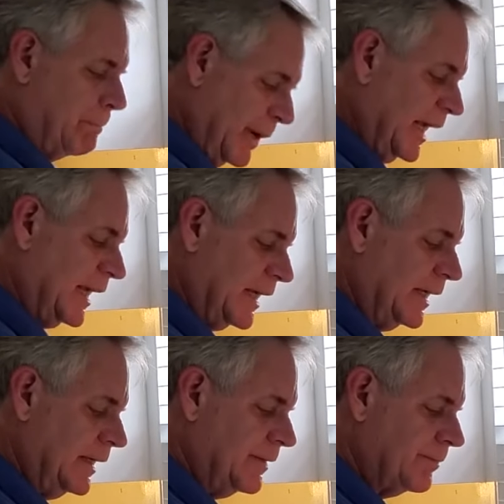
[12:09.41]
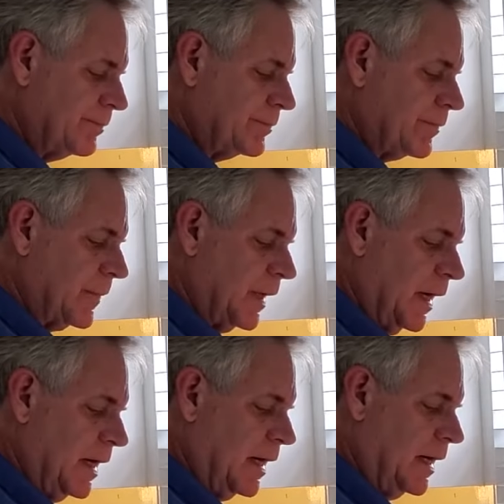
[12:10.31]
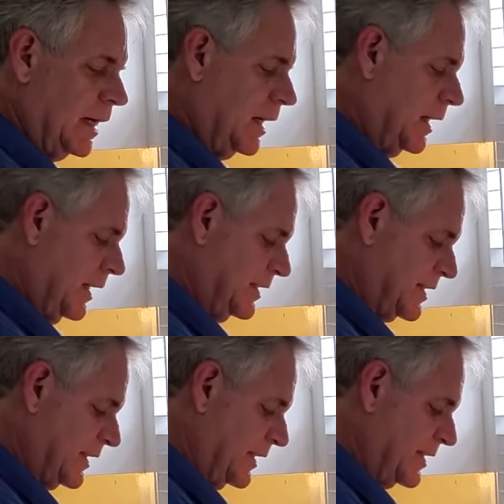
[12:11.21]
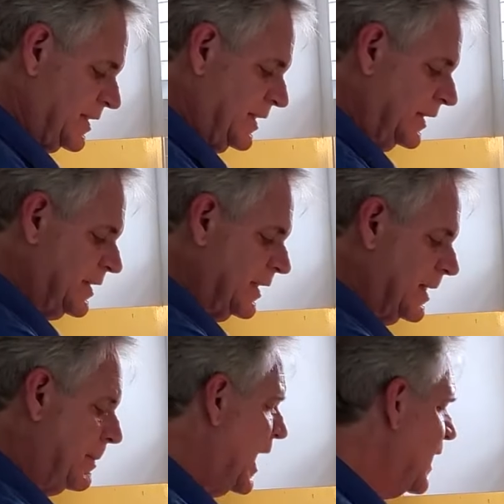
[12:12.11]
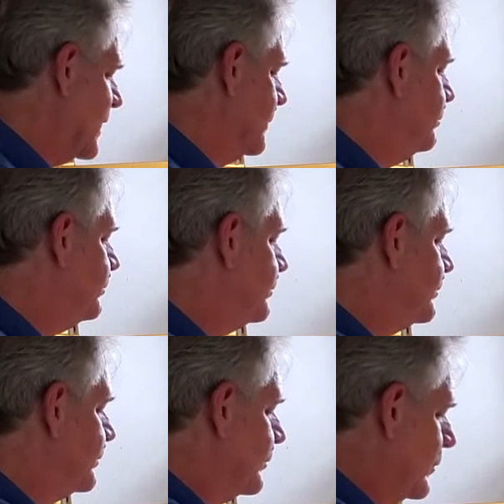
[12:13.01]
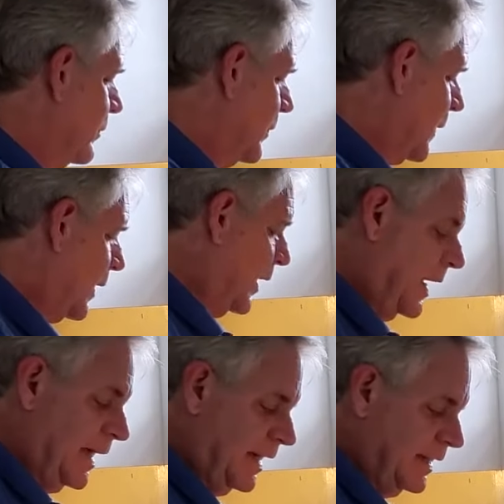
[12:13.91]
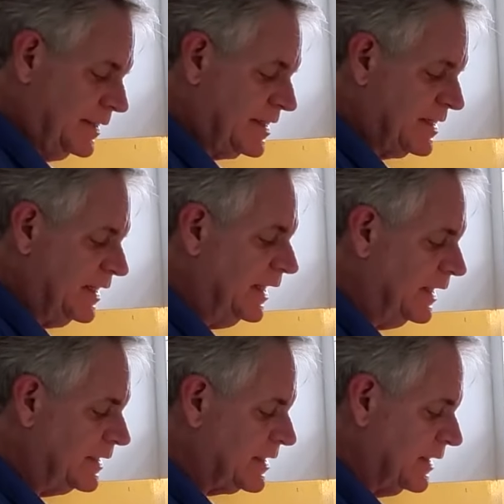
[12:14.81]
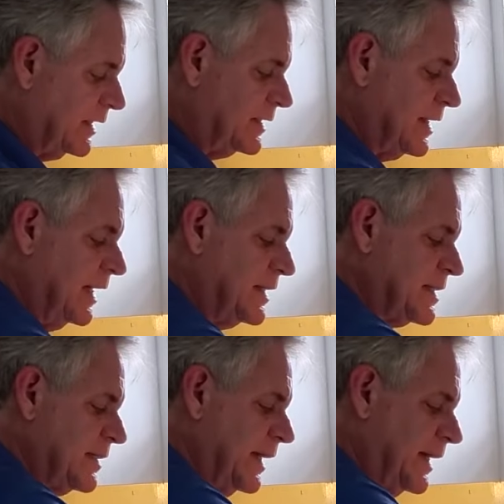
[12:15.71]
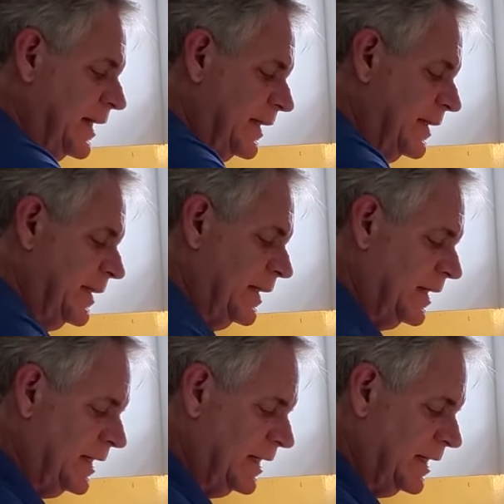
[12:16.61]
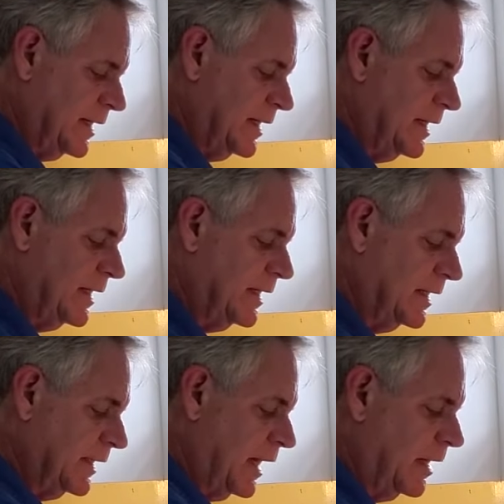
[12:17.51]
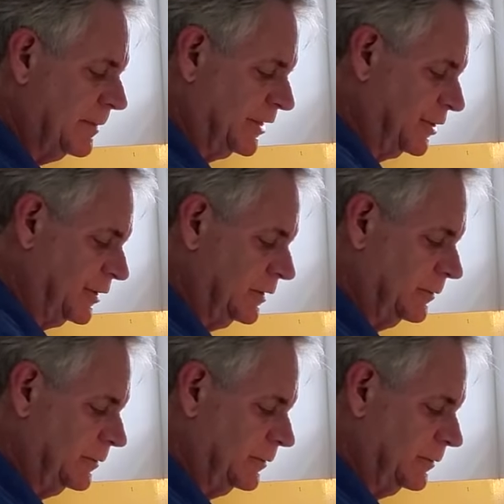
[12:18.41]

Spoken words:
B, it's going to stick to the bottom. And C, it's going to taste like garbage.